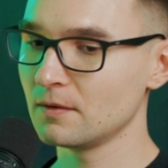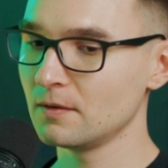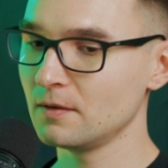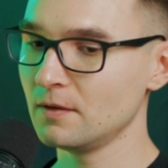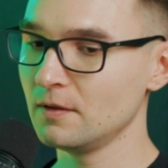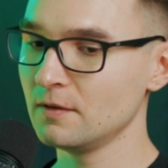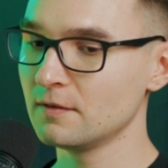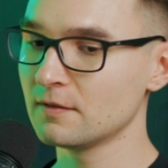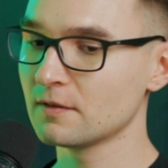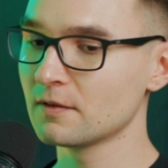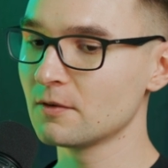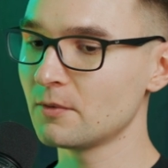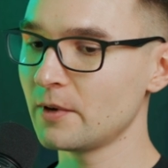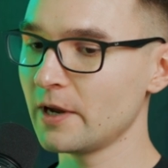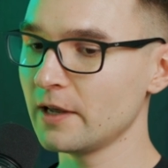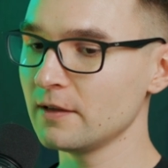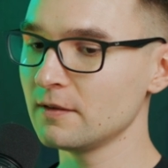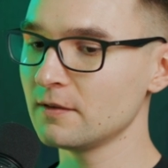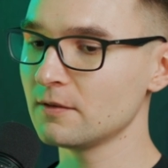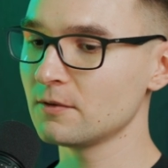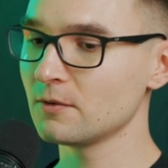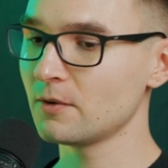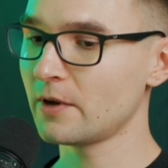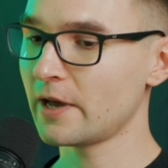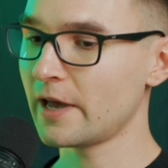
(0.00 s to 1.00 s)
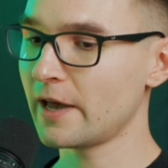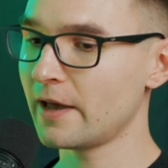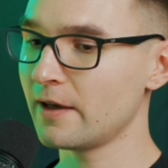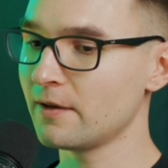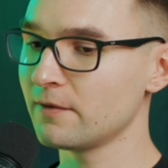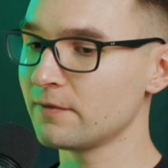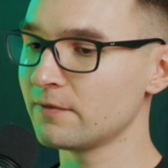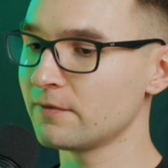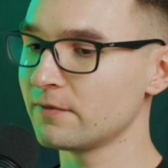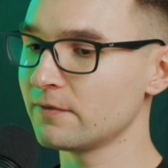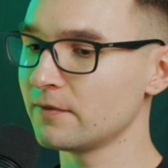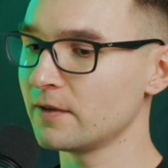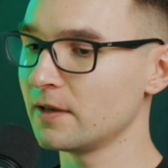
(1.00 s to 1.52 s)
it's great to
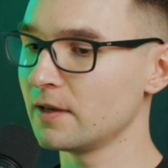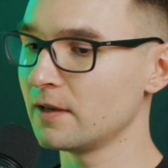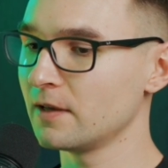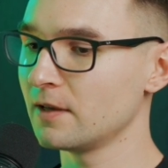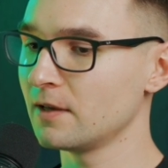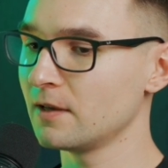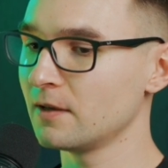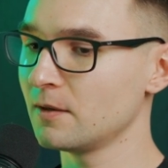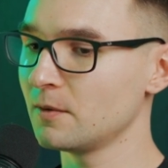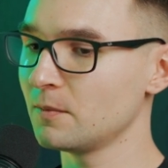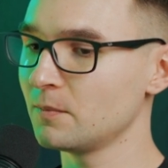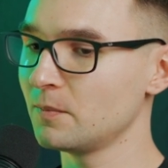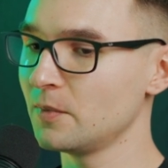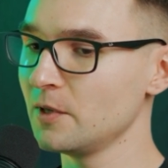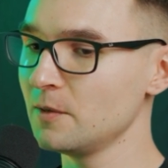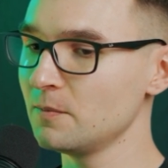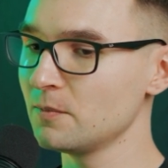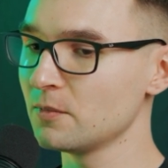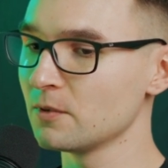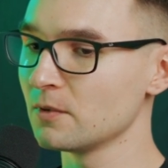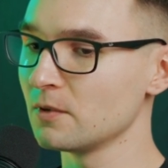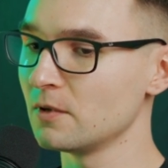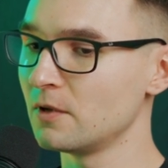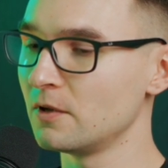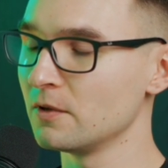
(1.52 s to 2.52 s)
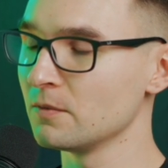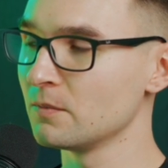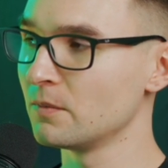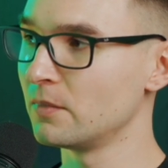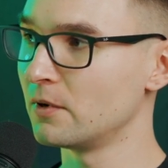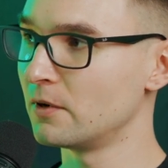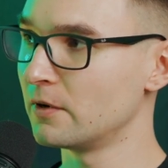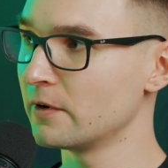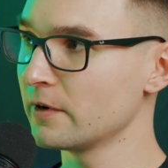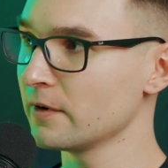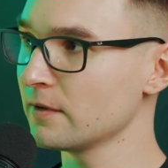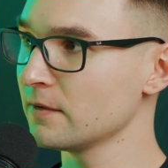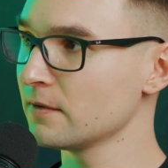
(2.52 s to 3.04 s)
have people on
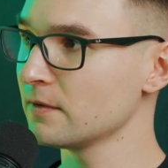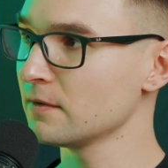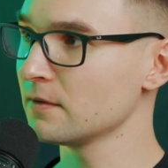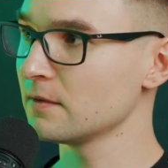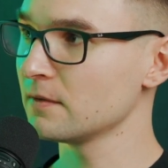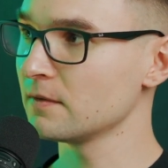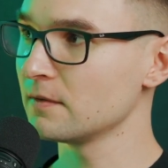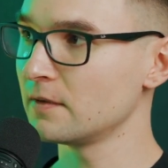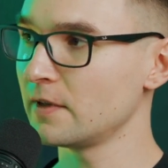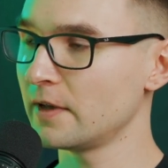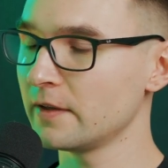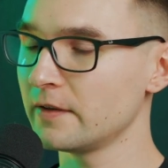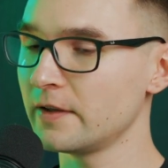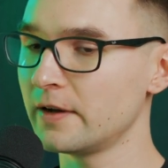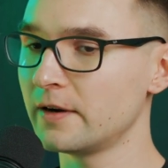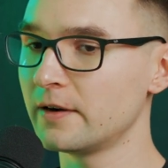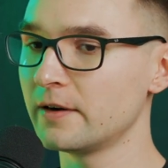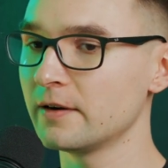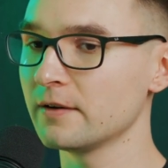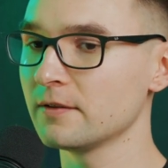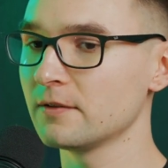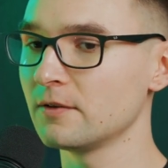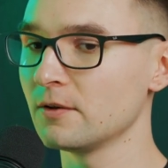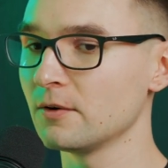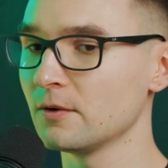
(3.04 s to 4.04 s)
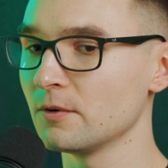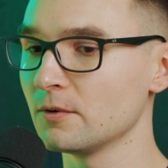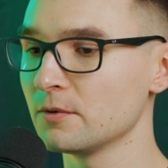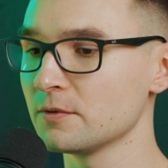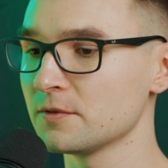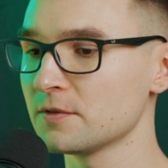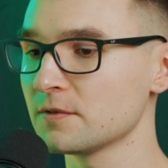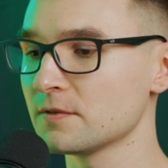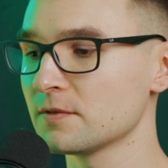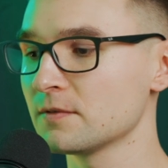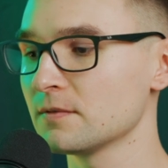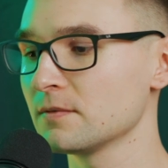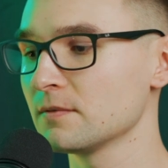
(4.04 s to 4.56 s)
board that are
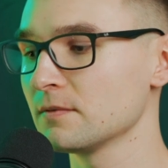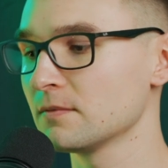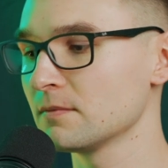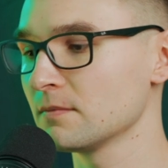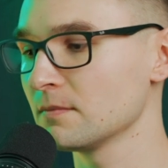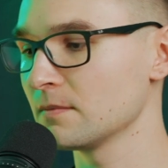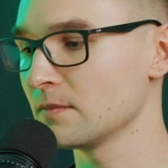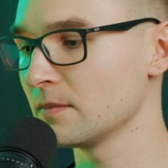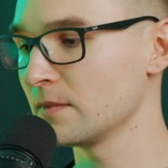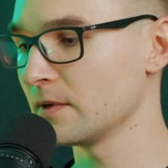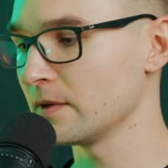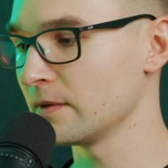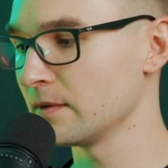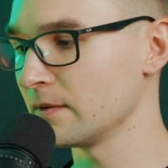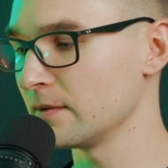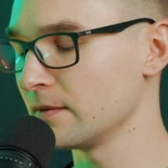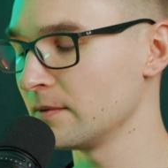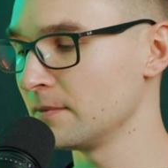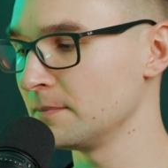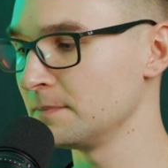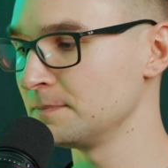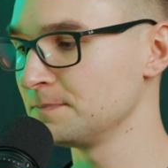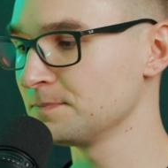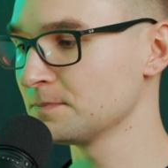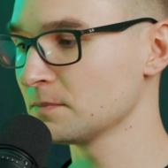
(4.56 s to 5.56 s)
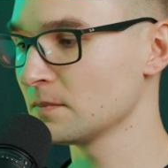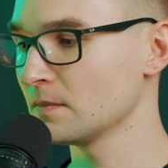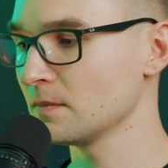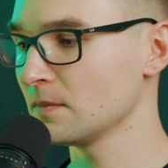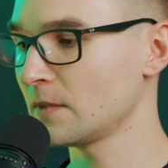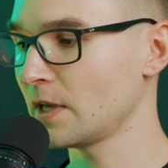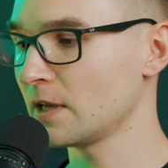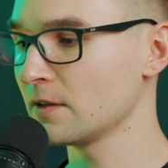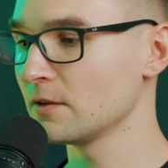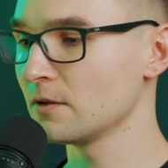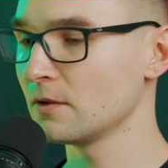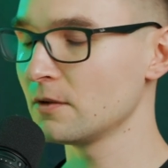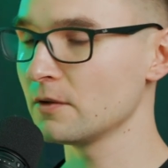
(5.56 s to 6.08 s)
those
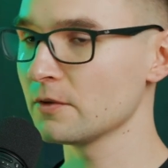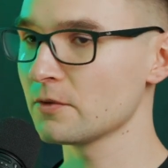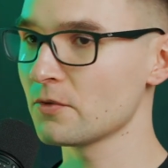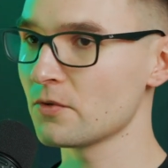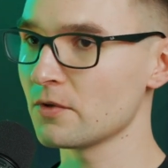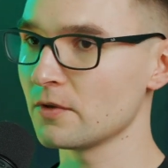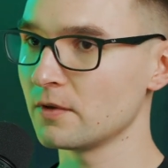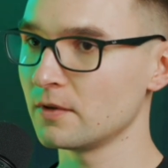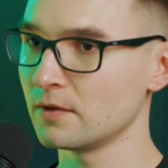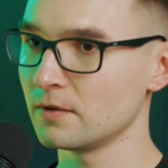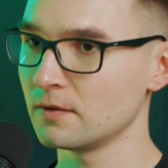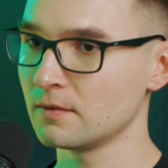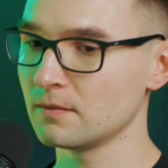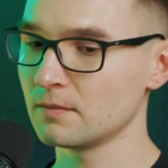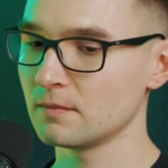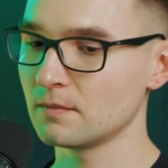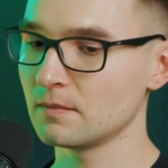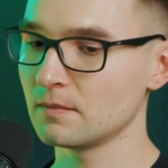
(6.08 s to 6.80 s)
technology,